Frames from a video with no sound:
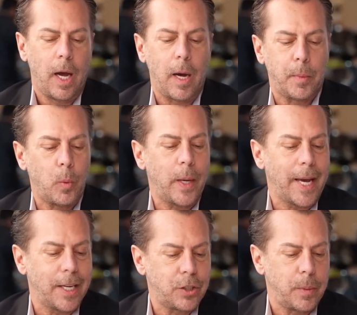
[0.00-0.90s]
But
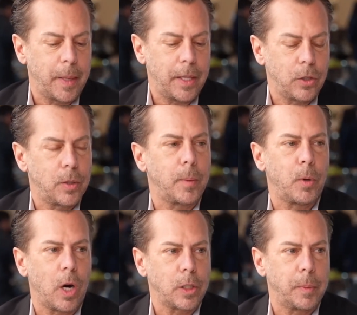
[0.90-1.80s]
we estimate there's
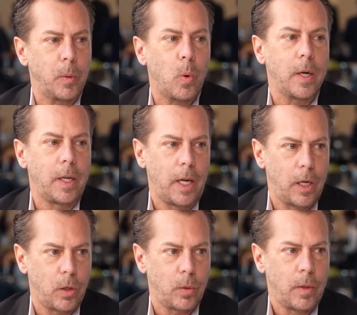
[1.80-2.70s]
approximately 1
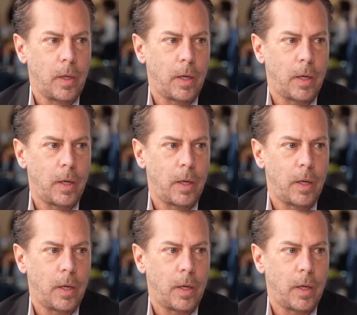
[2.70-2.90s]
kilo